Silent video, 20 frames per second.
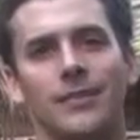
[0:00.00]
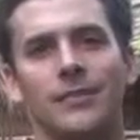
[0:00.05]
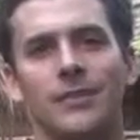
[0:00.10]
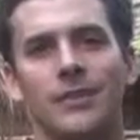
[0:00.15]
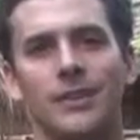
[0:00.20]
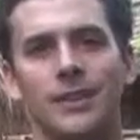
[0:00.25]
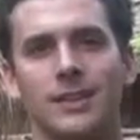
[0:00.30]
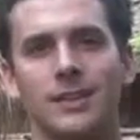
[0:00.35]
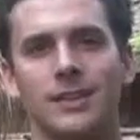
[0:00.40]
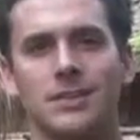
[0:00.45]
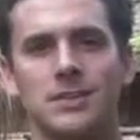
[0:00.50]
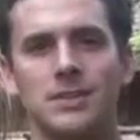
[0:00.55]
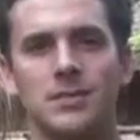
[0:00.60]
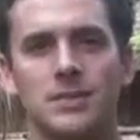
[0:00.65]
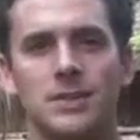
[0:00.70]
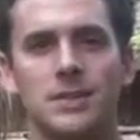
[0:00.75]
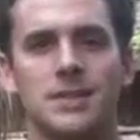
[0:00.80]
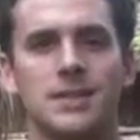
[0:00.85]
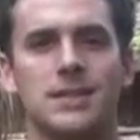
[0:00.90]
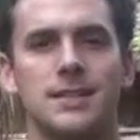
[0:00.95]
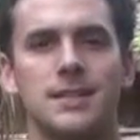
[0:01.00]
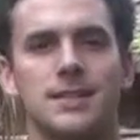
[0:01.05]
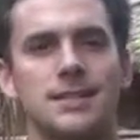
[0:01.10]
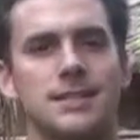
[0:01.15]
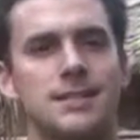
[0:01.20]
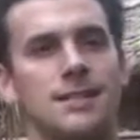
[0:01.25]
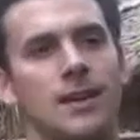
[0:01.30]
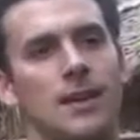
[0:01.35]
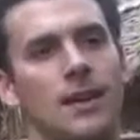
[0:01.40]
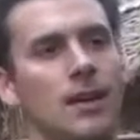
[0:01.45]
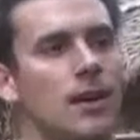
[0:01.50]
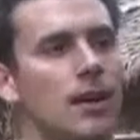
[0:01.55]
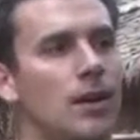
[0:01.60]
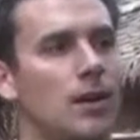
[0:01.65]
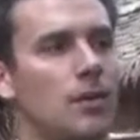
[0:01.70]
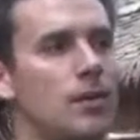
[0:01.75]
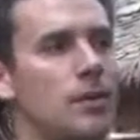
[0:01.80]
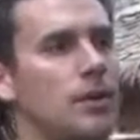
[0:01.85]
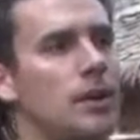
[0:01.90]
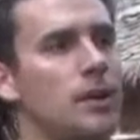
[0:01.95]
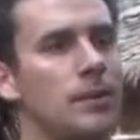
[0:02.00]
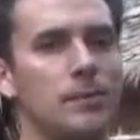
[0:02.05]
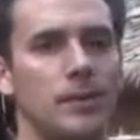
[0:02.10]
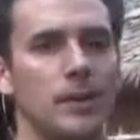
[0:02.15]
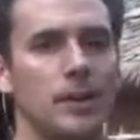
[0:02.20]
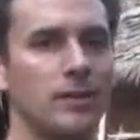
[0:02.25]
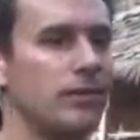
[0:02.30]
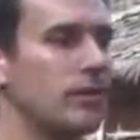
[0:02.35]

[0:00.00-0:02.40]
village, which is a really big